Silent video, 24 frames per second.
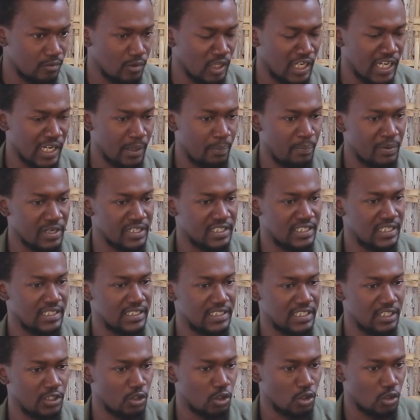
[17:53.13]
you are
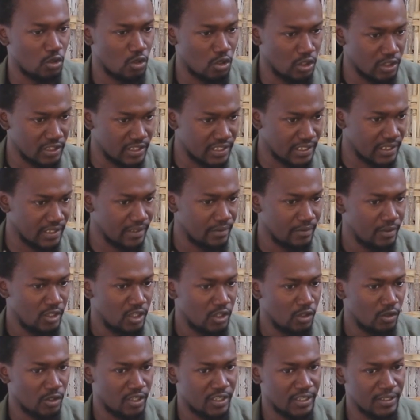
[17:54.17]
representing your country,
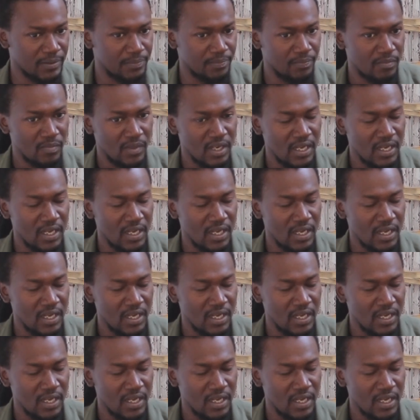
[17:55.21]
okay.